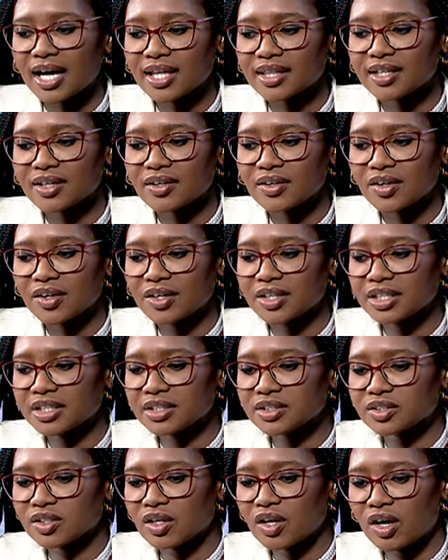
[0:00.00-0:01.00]
their
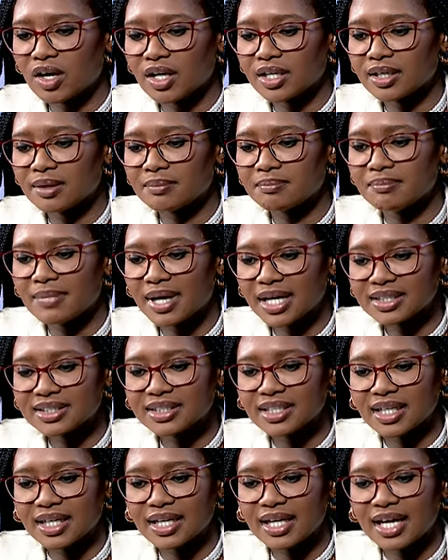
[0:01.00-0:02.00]
earnings on
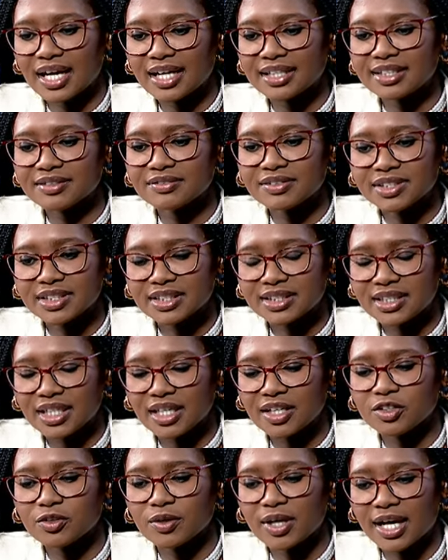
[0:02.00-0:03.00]
Monday, and even
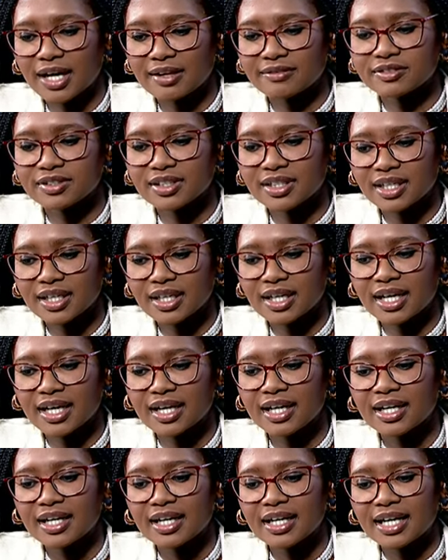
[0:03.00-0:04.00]
today you have
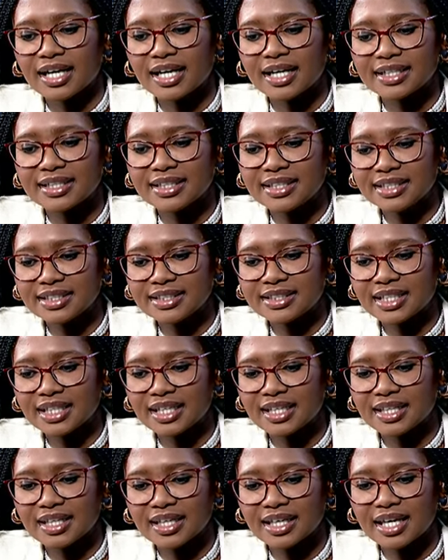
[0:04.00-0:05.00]
Thungela
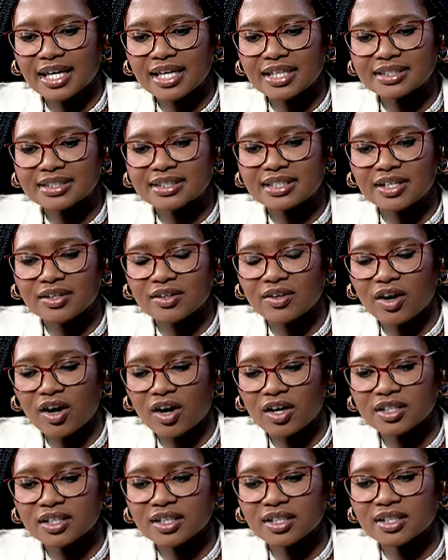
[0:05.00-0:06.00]
leading the gains there
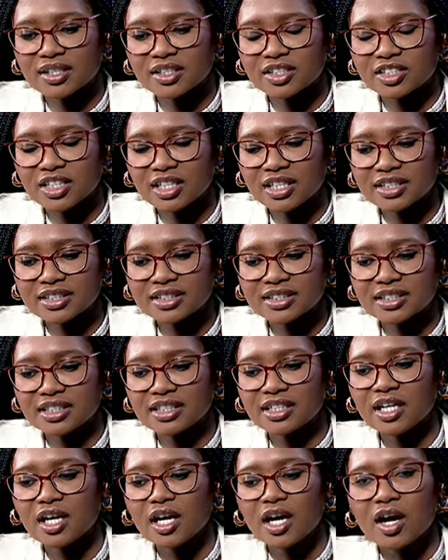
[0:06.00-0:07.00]
on the
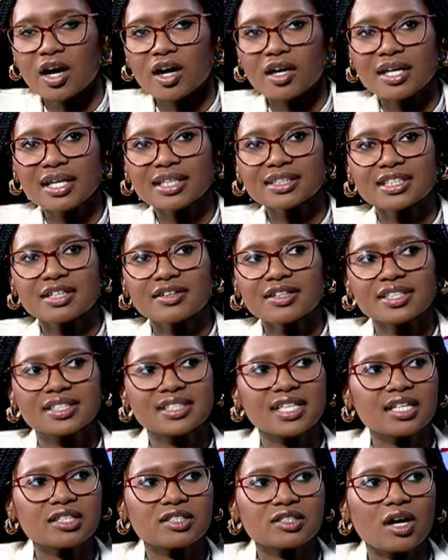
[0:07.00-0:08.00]
JSE. Is there a
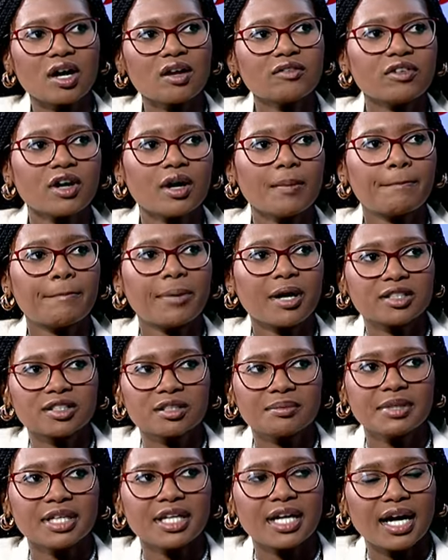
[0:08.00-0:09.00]
sense of a
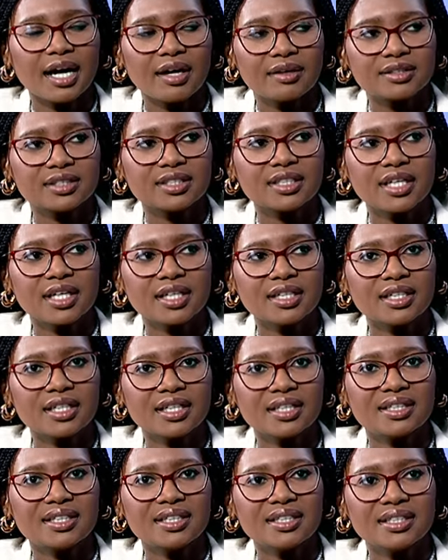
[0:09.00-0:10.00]
bottoming out
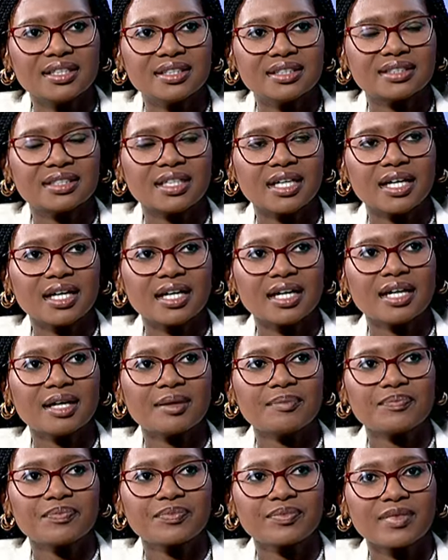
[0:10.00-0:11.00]
in these
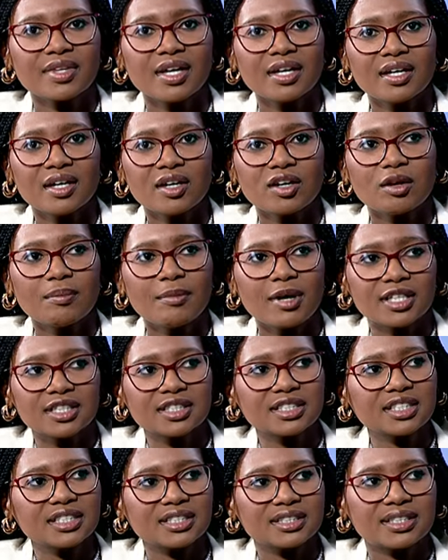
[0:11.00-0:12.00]

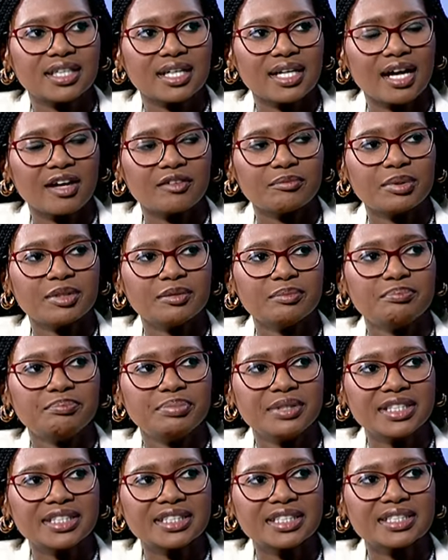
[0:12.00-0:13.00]
commodities that have been
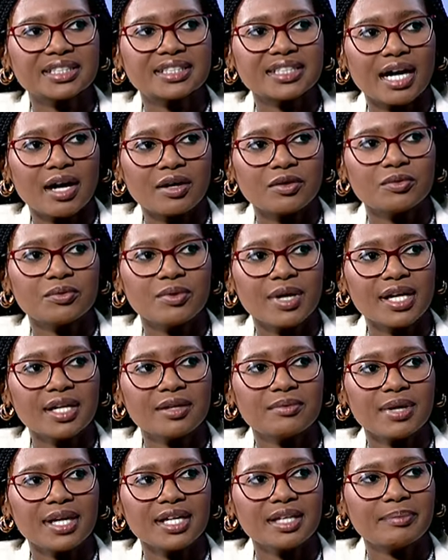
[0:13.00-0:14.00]
beaten down
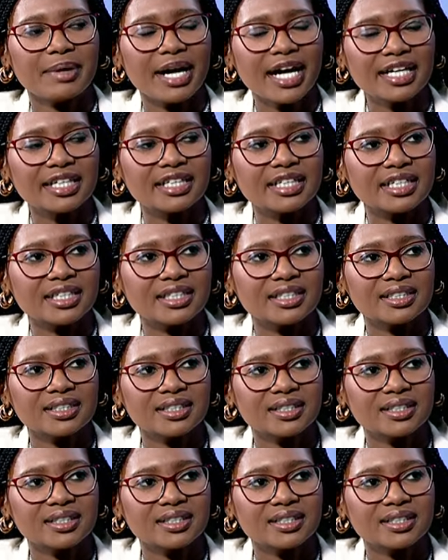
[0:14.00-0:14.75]
really, really badly?